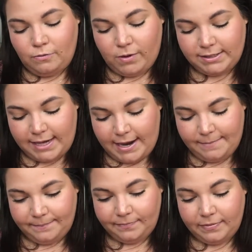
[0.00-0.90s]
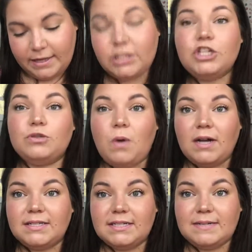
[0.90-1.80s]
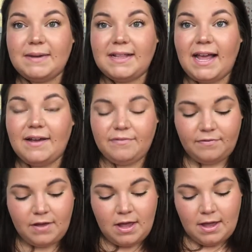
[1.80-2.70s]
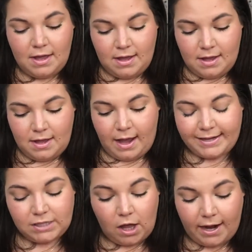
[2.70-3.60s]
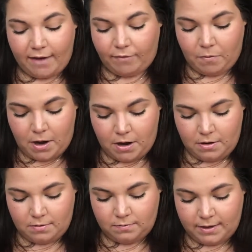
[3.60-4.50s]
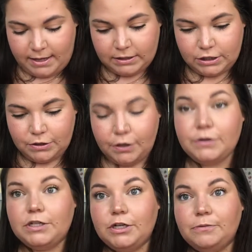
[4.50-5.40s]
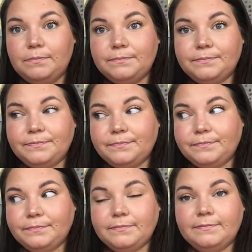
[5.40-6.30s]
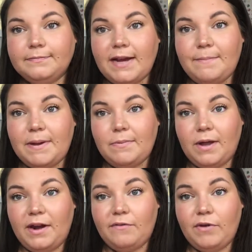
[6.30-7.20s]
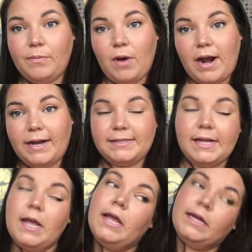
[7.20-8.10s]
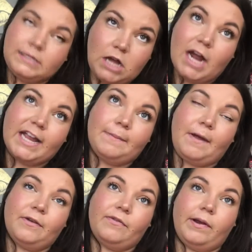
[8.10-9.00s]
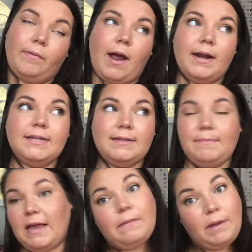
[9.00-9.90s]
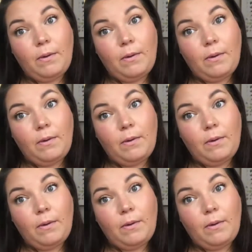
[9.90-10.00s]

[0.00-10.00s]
one day, this just walked into my life. I saw it everywhere, thanks to YouTube and people getting free products and talking about the free products and making